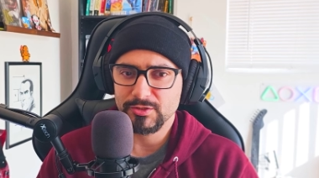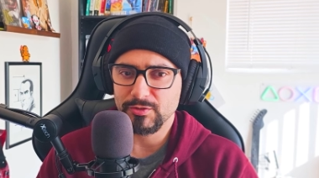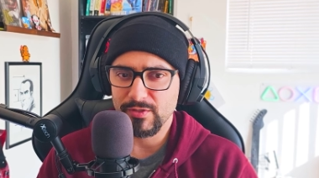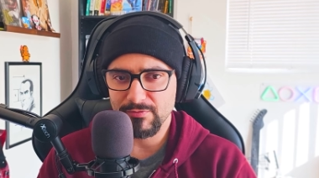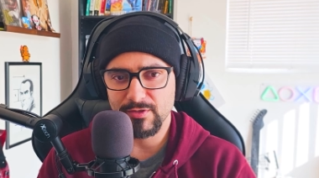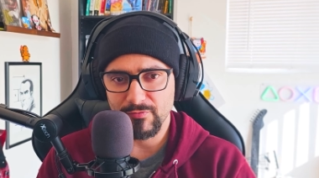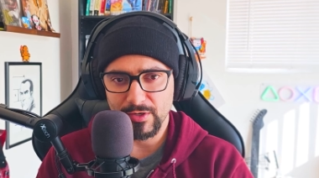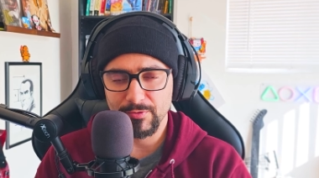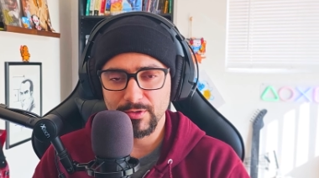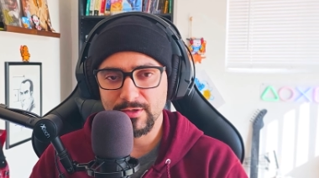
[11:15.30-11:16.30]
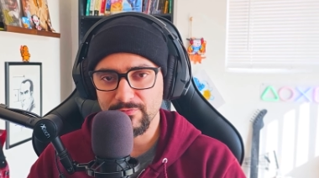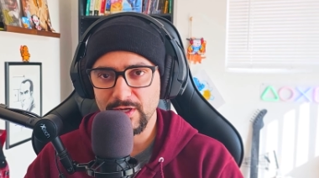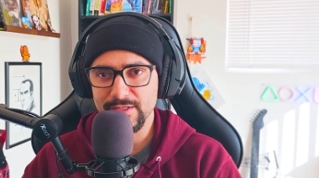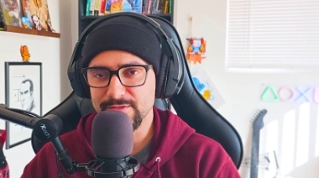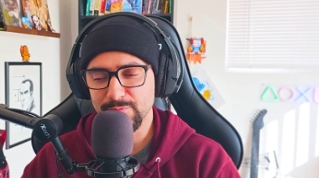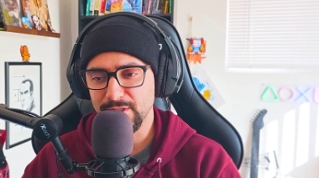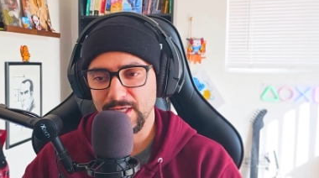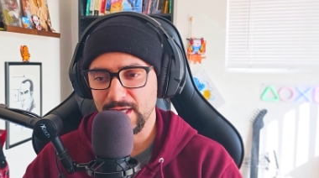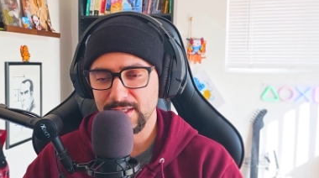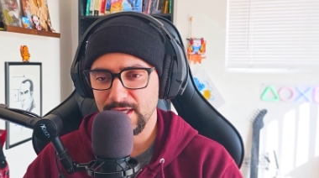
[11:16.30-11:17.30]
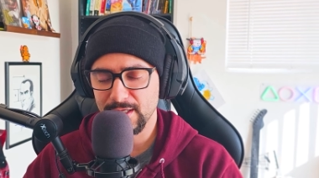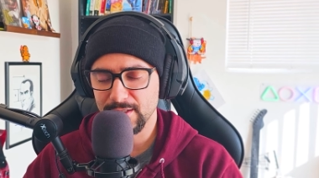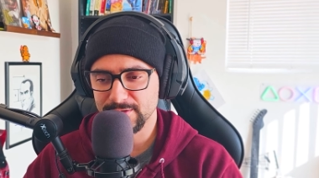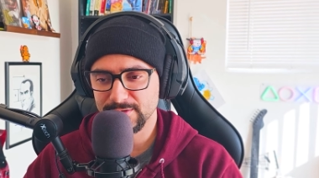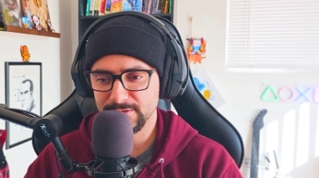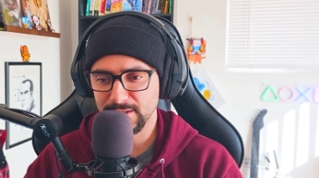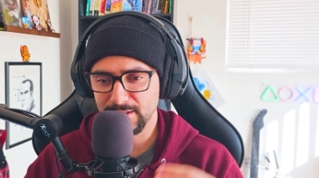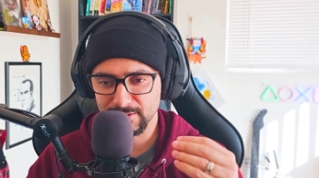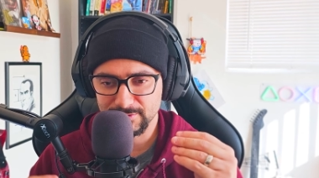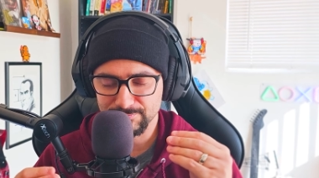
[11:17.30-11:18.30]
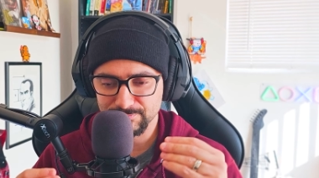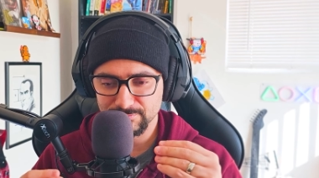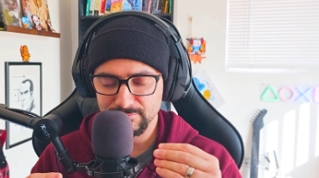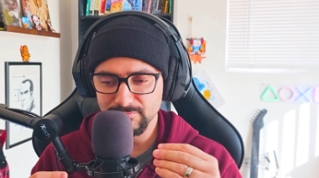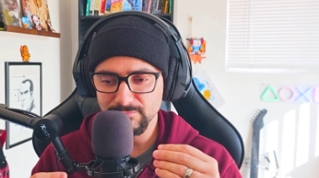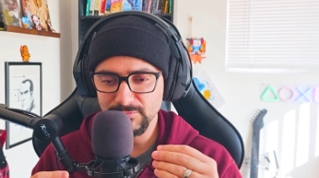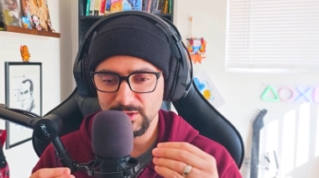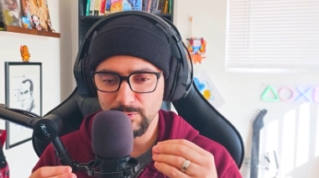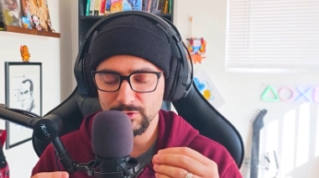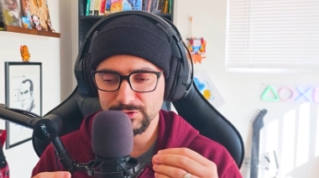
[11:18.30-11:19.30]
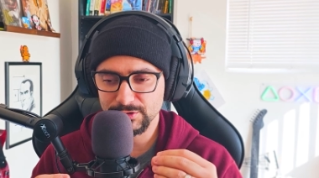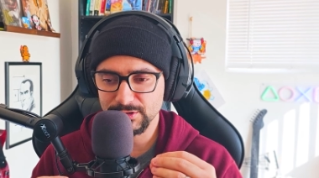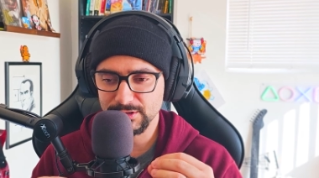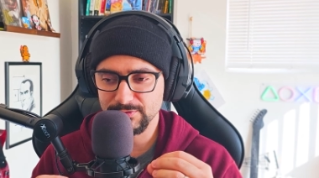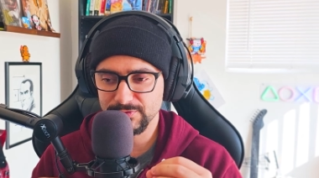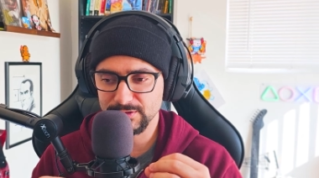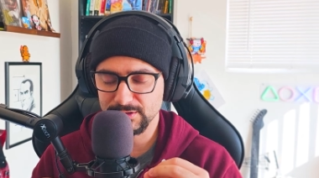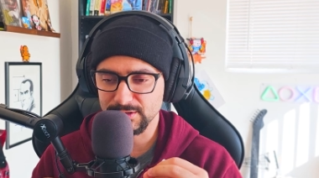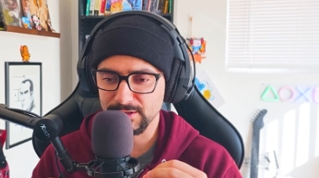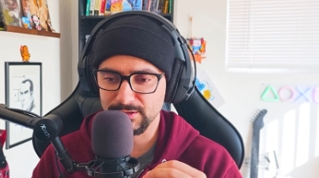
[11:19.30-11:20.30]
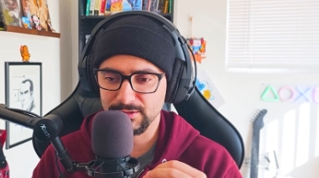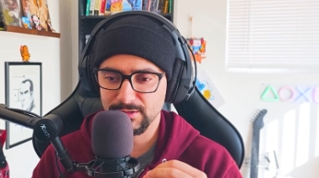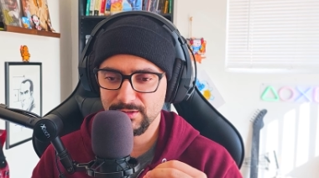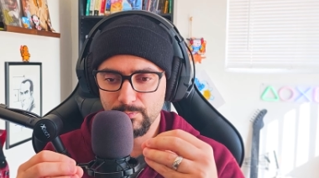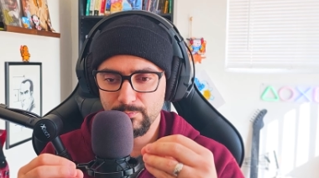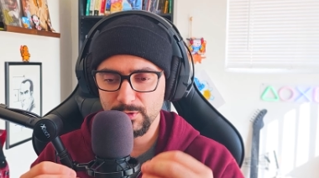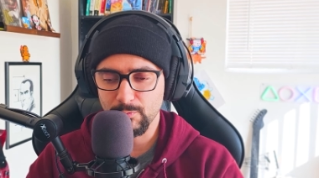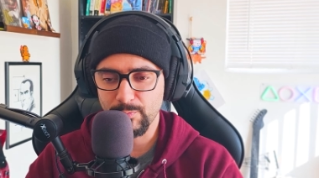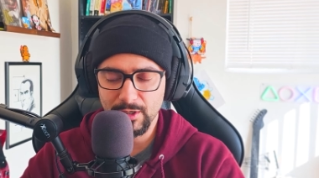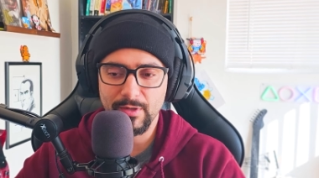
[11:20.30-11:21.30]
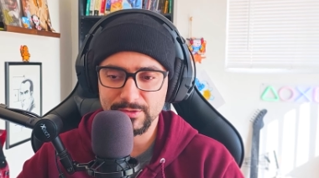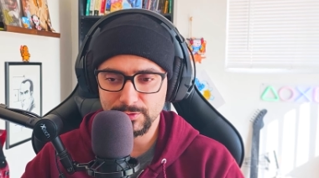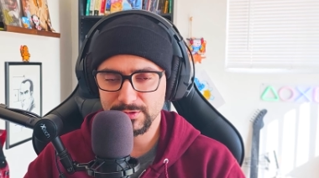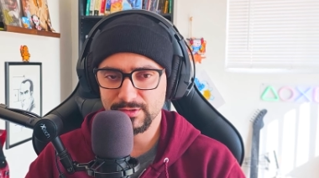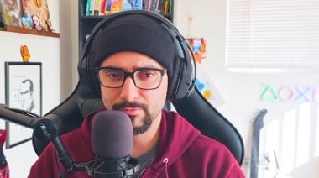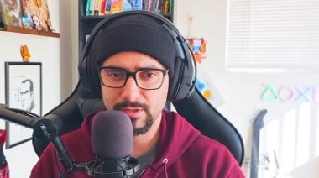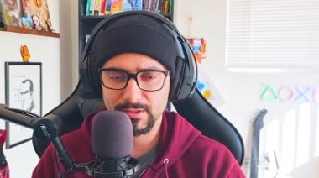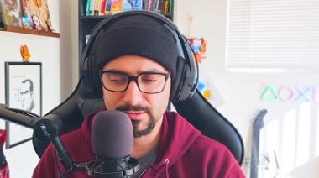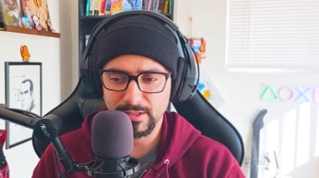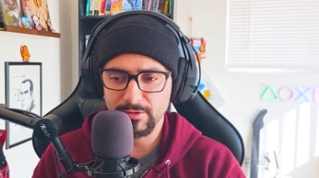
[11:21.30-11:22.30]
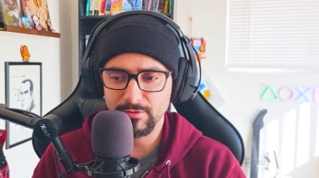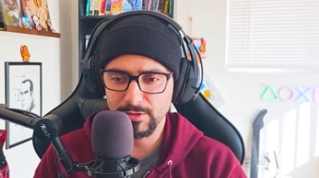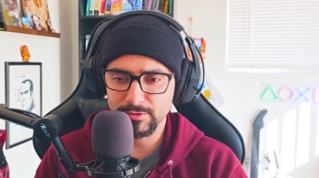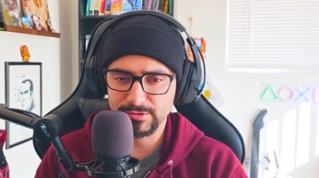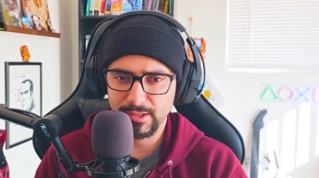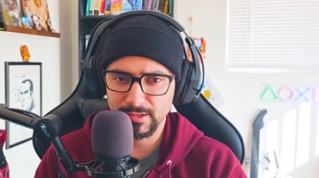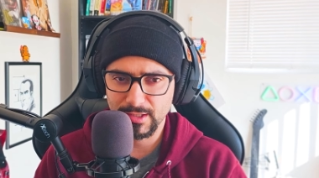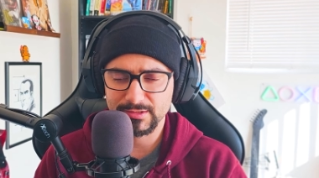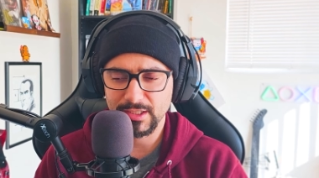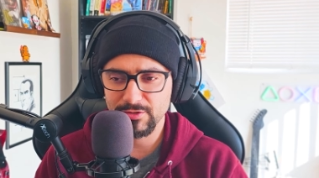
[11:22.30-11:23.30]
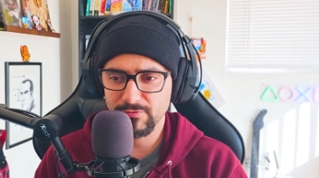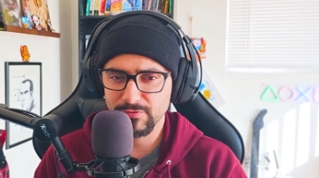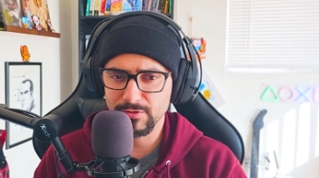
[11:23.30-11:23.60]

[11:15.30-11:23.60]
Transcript: So even if I were to confide in somebody, I can't like emotionally and physically, you know, bare my soul to somebody because they don't understand. That's how you